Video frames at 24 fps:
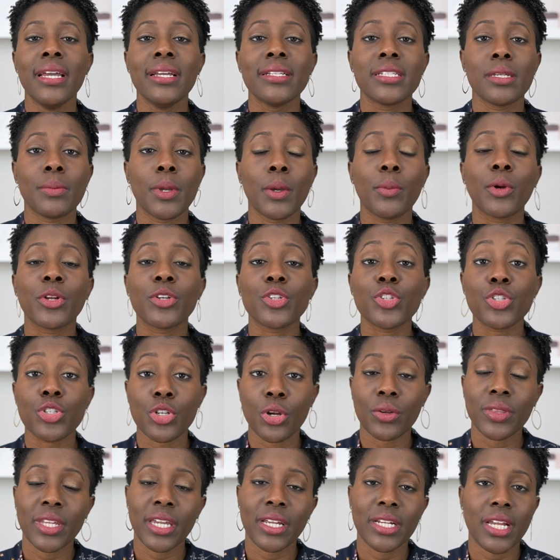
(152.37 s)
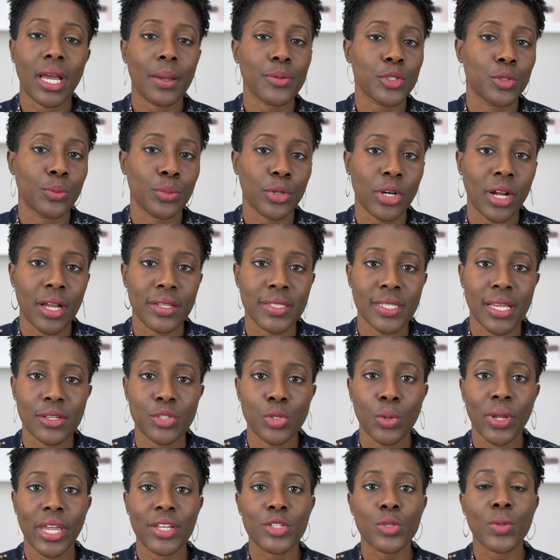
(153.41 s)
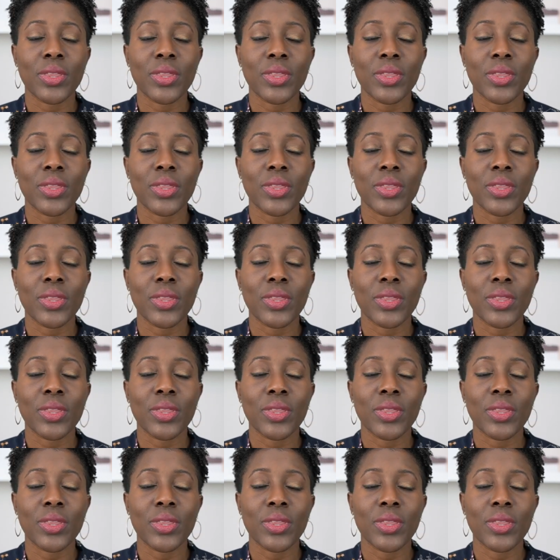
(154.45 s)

to be able to start the adoption process, okay?